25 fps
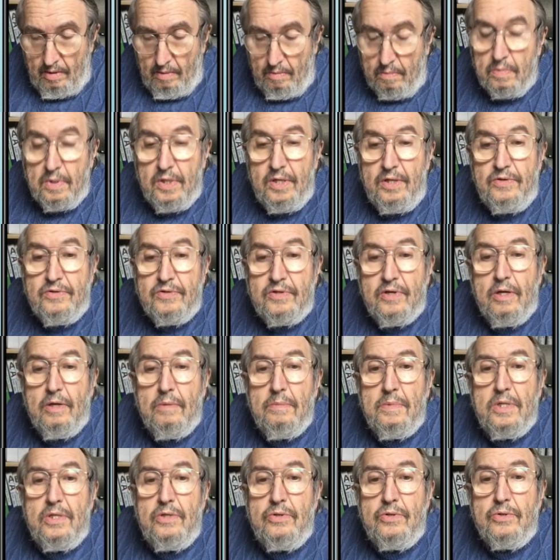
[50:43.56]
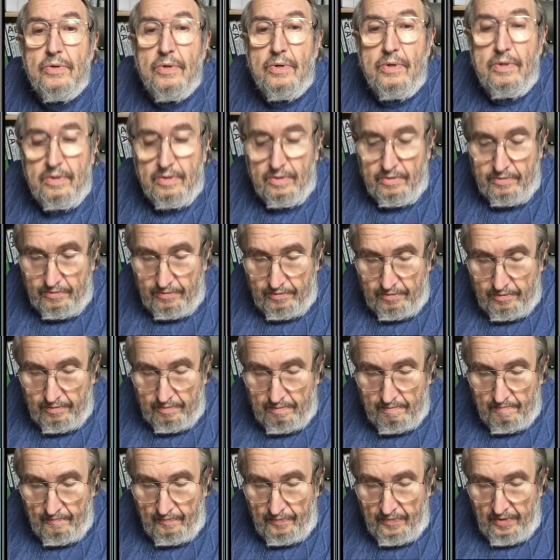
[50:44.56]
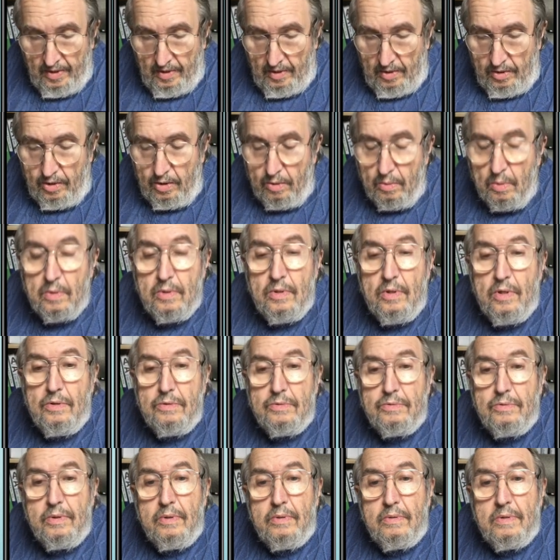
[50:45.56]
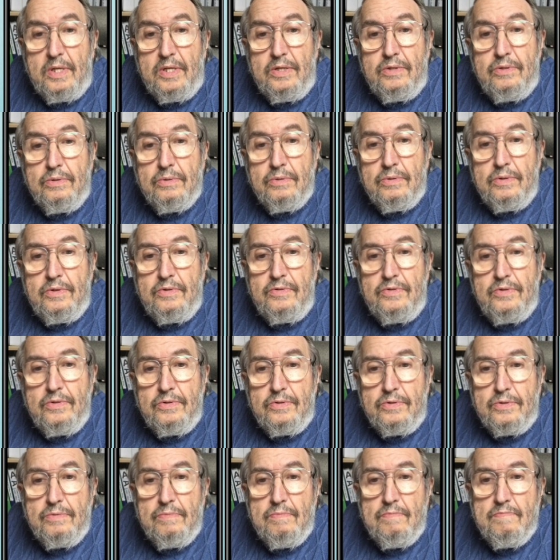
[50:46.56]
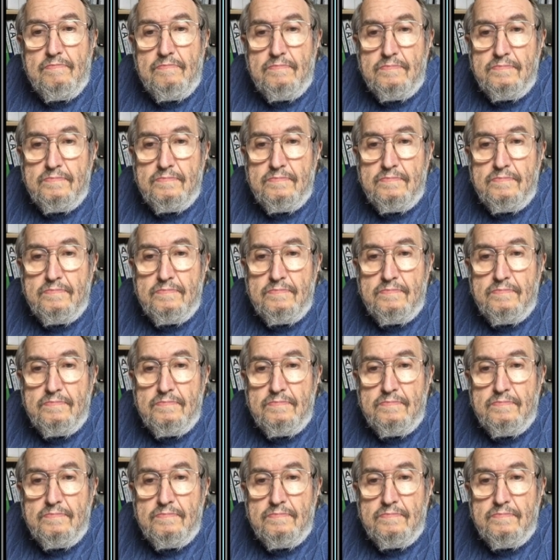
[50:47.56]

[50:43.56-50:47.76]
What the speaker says: Please come and join us. You will not regret your decision.